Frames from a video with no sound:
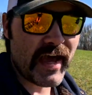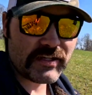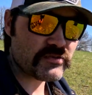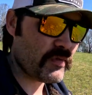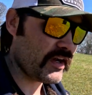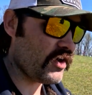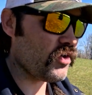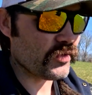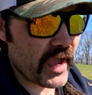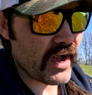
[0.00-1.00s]
that is my
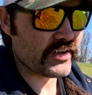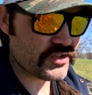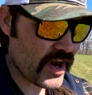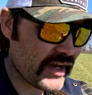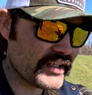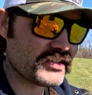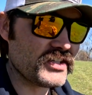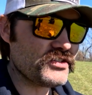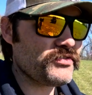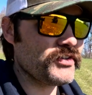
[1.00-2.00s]
goal now, to try to get
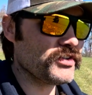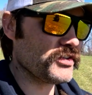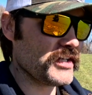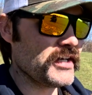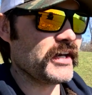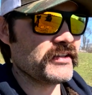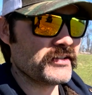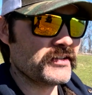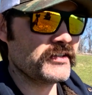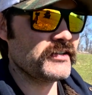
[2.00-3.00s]
these filled in
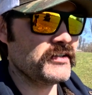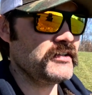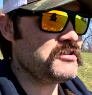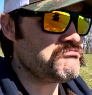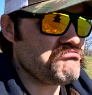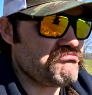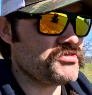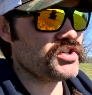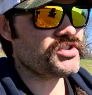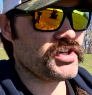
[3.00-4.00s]
and
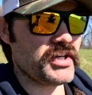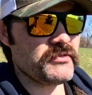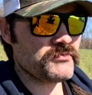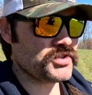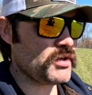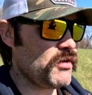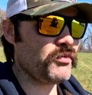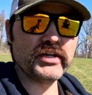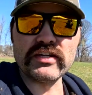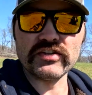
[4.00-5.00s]
just see, see what
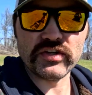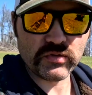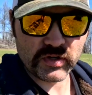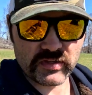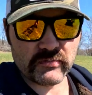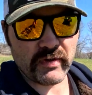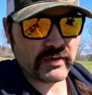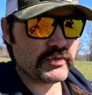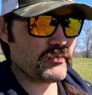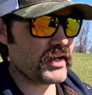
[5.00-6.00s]
we can do with it.
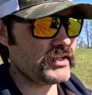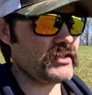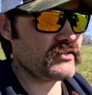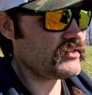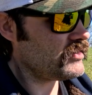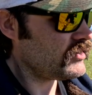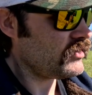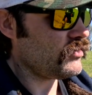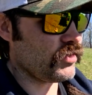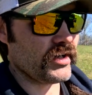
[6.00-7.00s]
Maybe make it
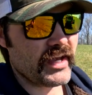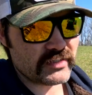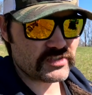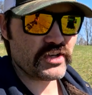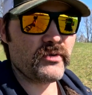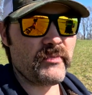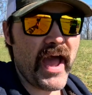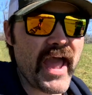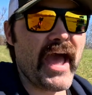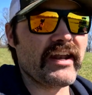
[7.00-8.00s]
where it ain't so
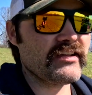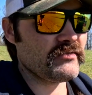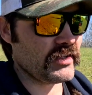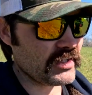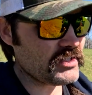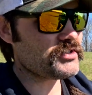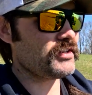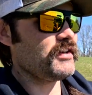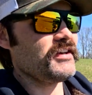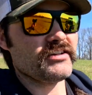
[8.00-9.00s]
bad. At
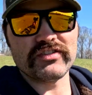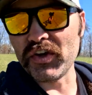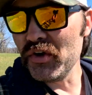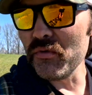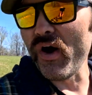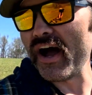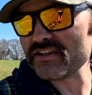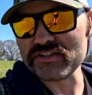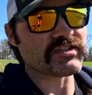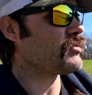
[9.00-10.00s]
least two washes